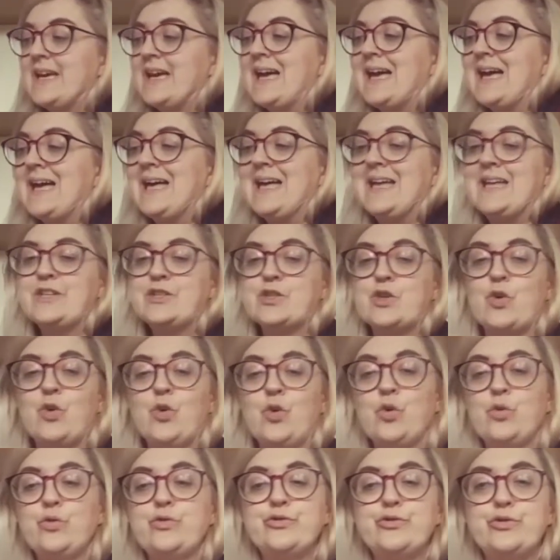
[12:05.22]
and
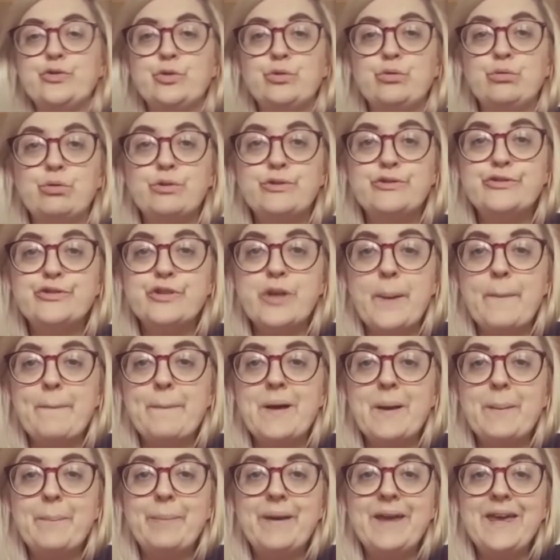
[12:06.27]
also some
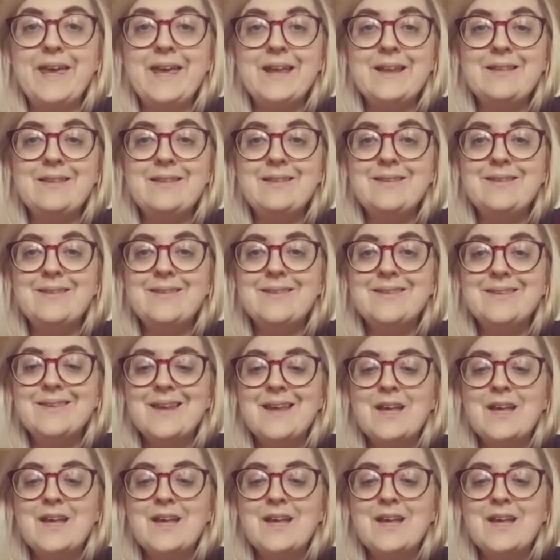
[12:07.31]
paints.